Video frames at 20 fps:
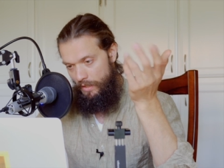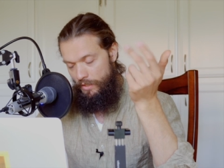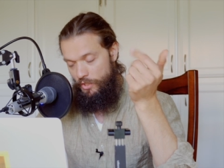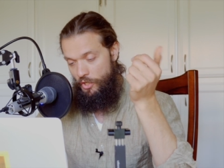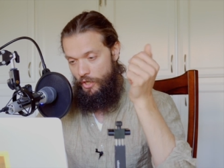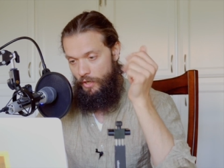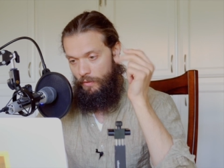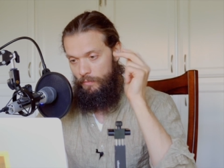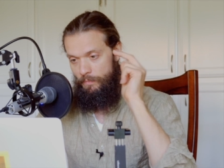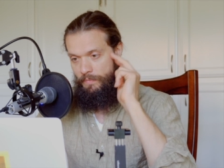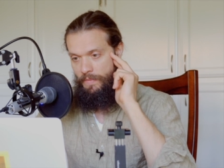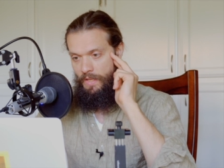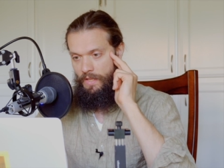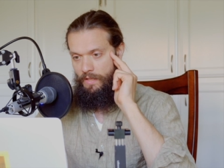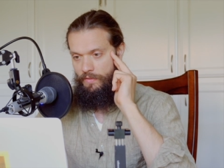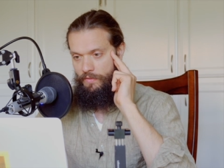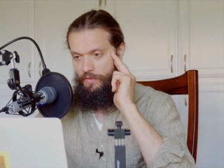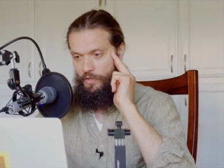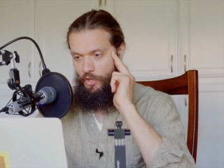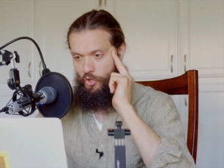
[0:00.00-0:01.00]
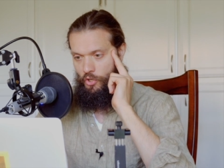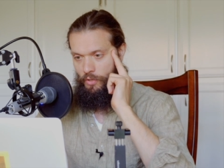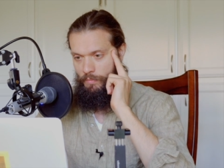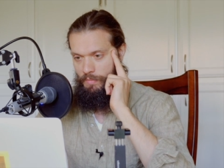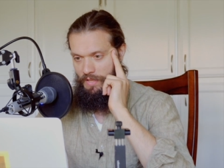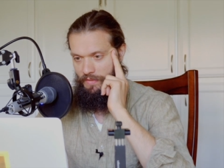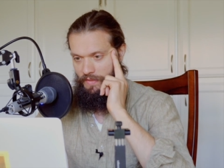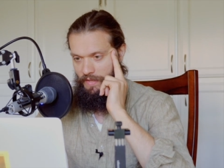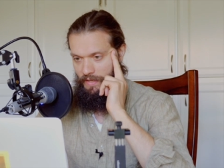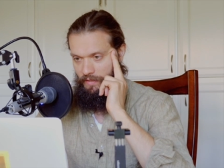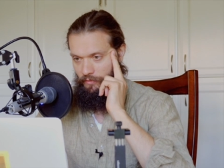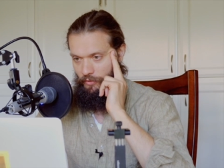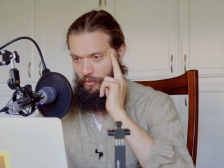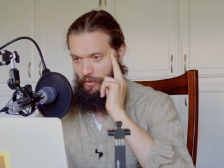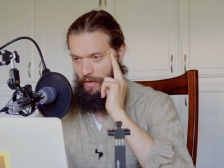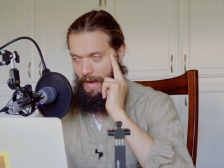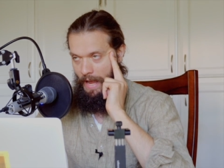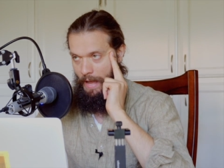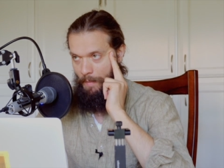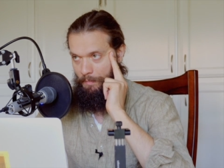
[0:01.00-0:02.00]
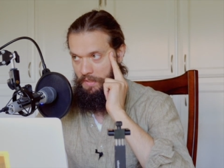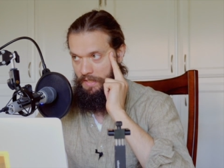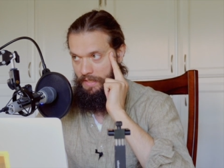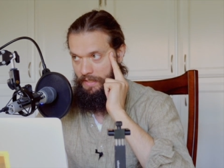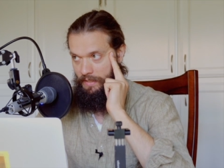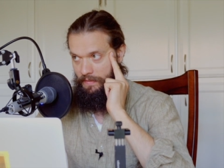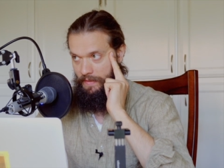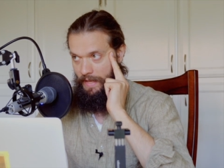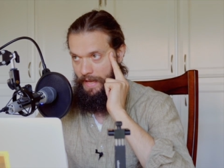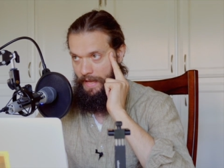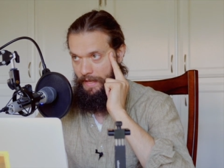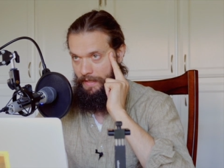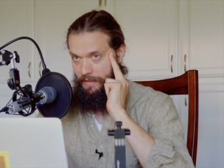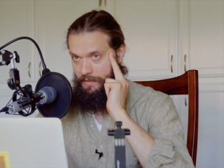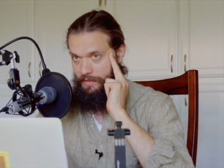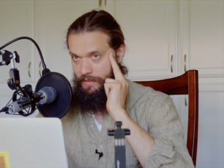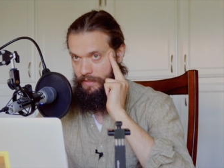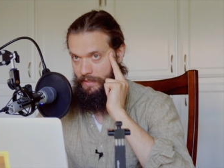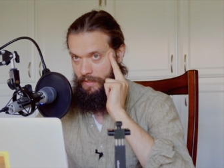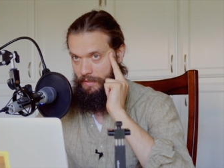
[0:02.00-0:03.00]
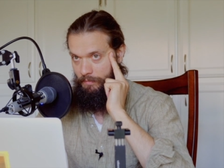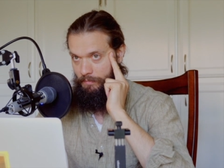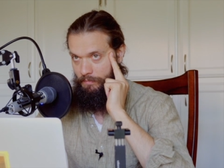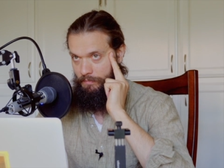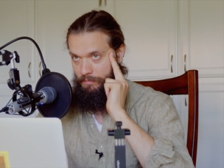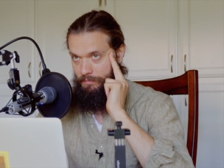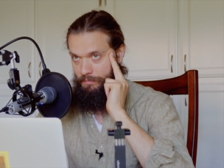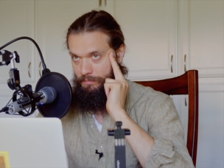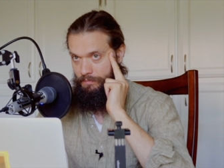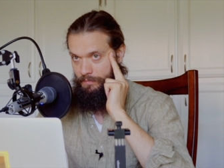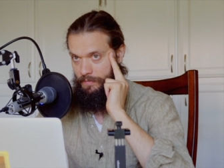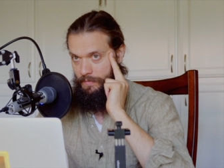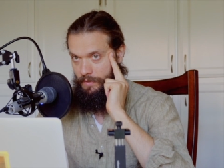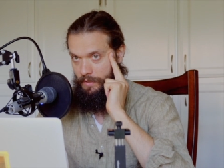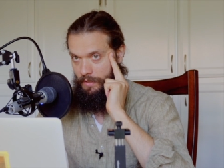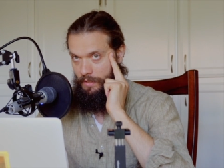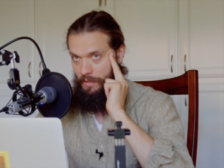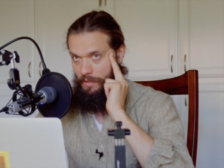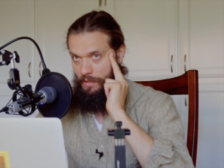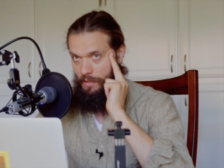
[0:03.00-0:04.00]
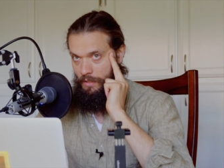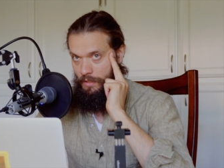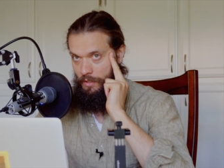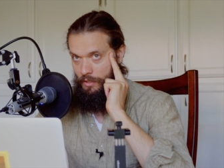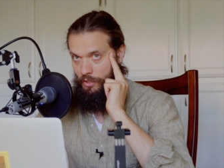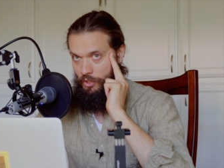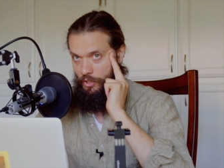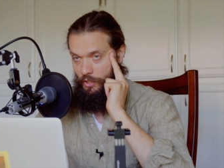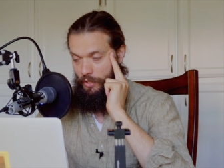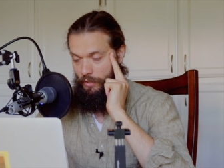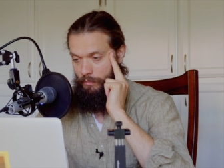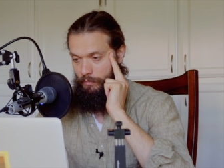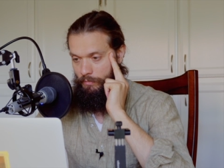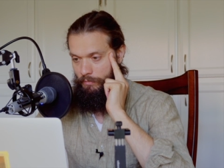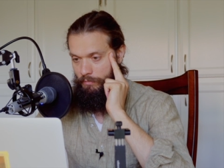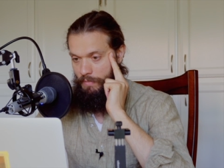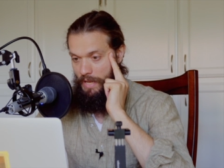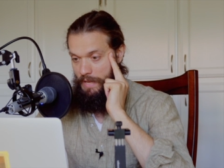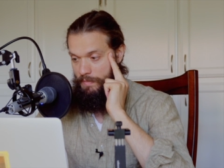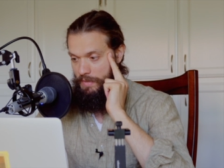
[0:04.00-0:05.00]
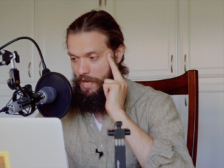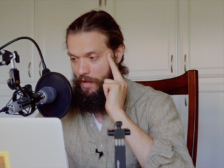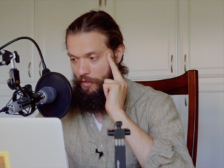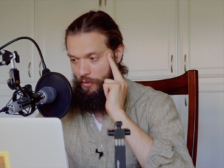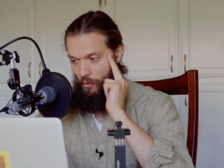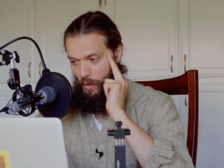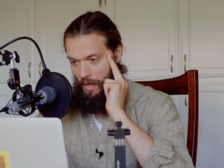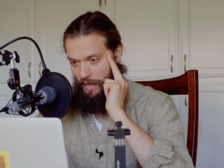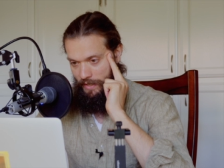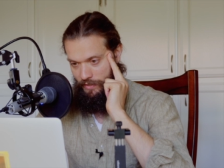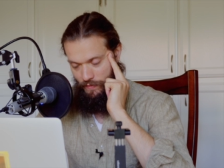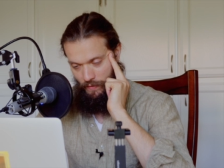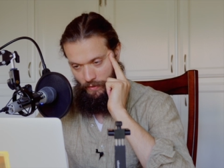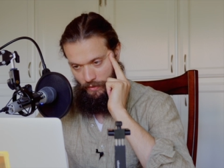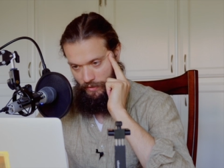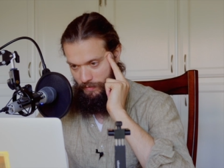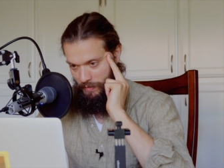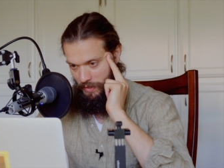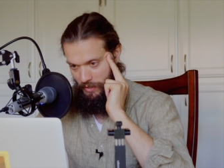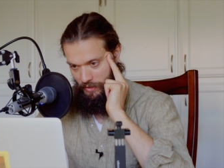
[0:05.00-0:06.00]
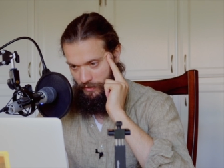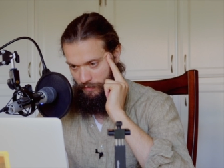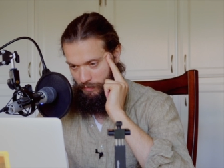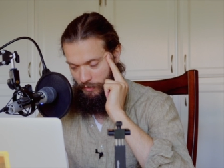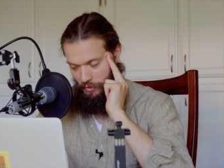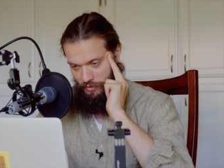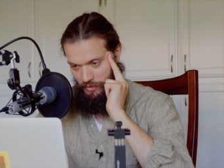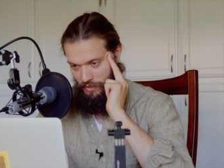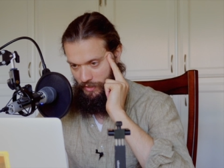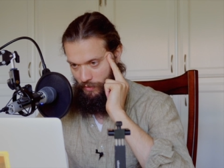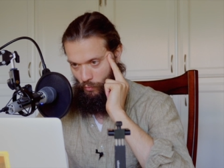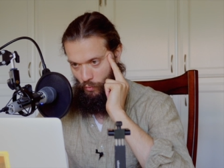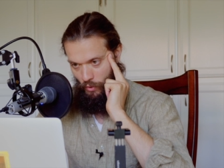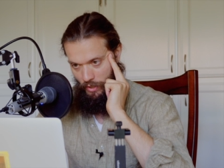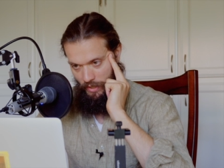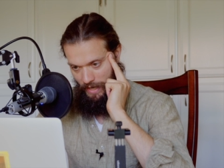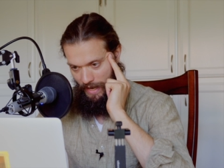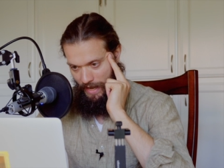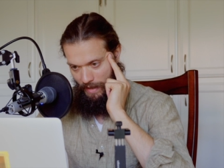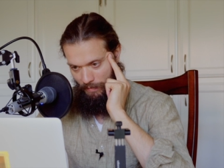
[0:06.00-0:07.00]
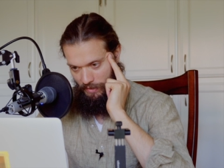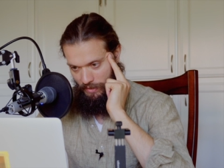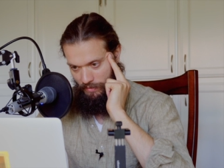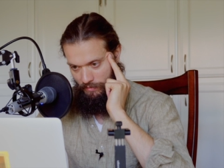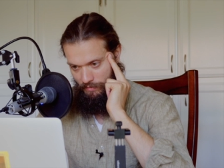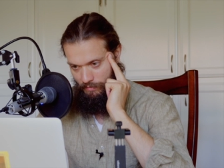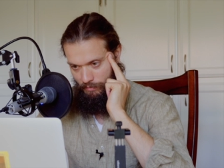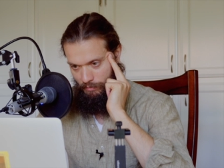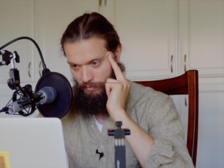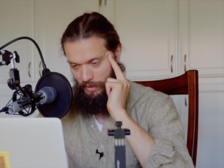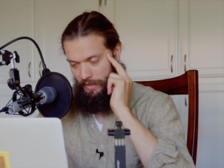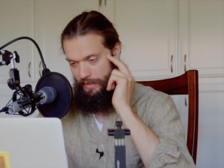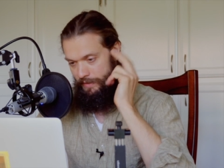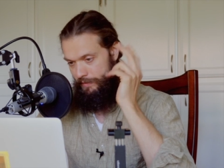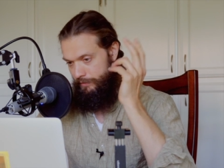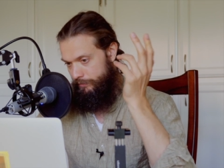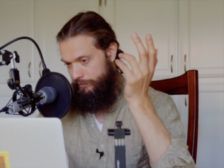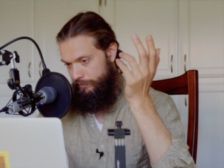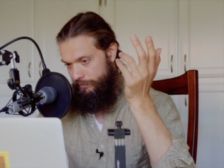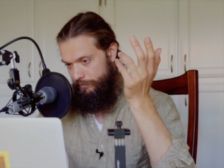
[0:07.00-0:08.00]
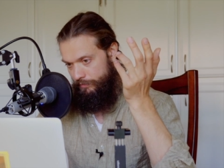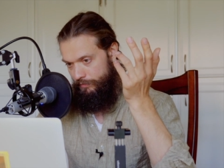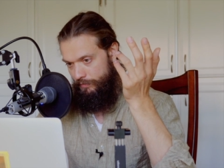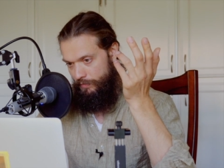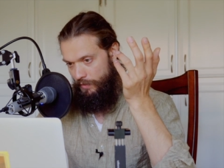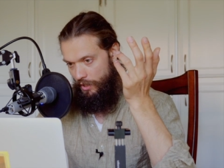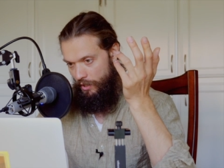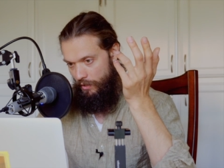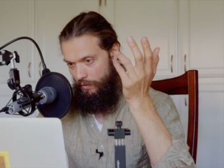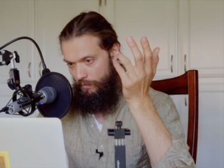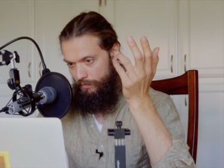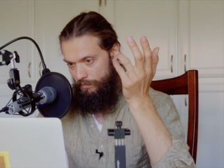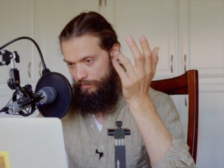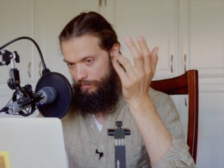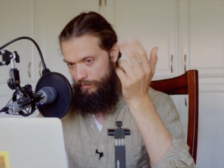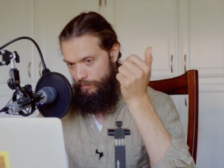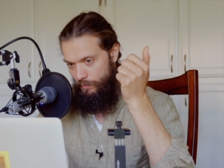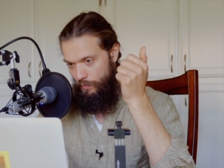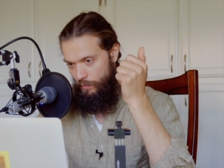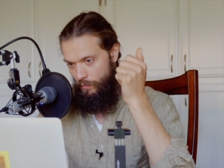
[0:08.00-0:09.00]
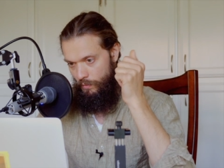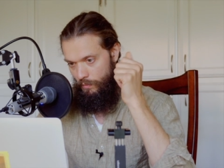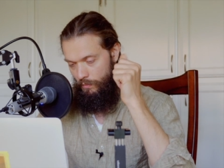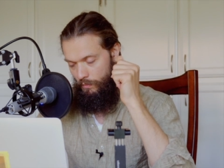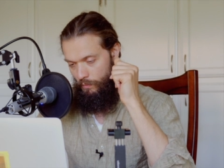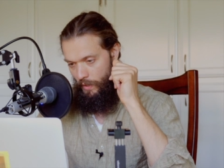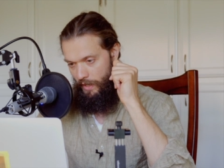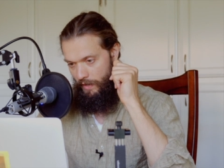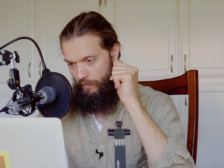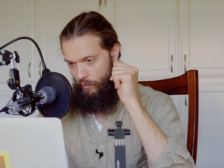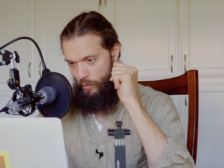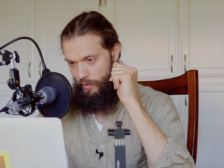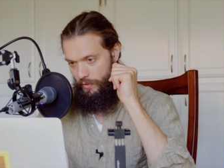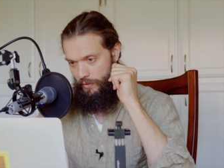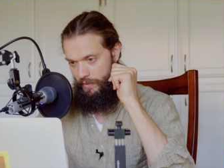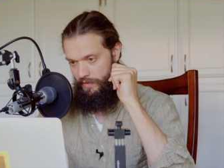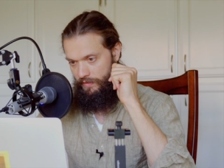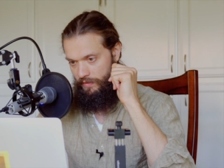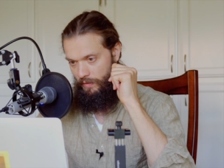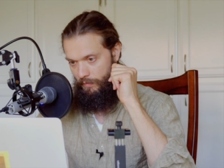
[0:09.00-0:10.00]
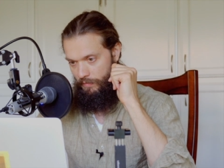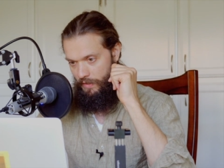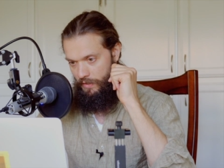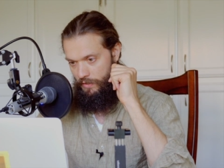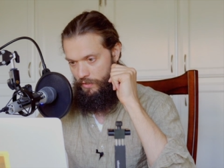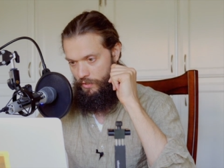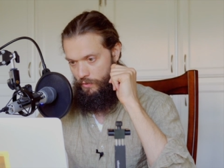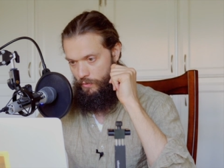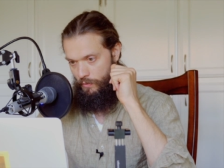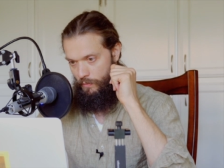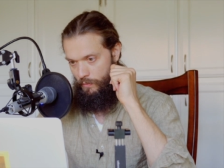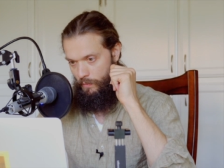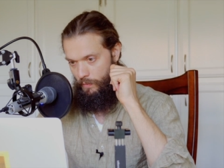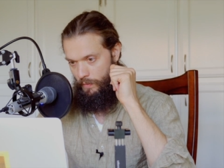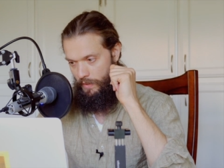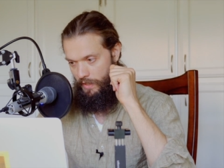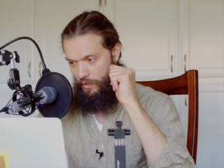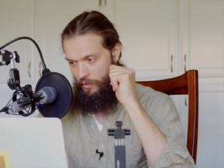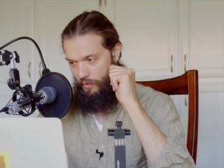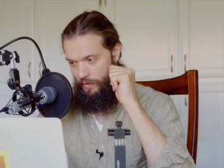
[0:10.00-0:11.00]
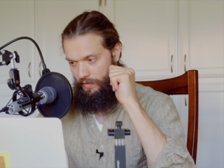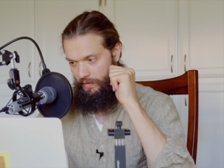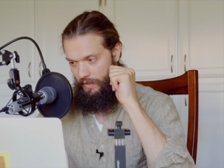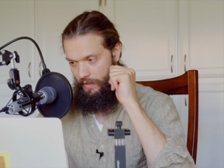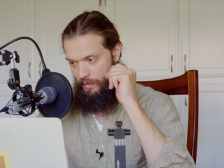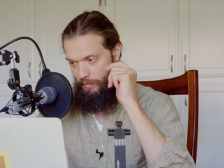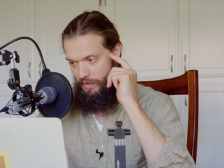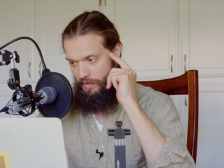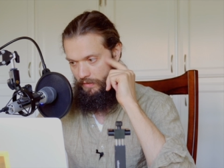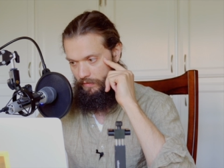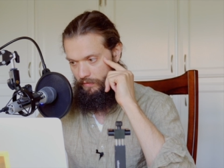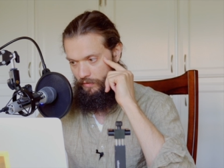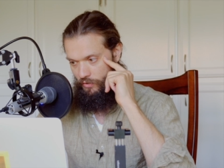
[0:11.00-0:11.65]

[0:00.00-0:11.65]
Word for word: you know there could be things that are happening that um, you know maybe otherwise for experienced person it wouldn't happen but you know whenever we're doing something new we can always end up in this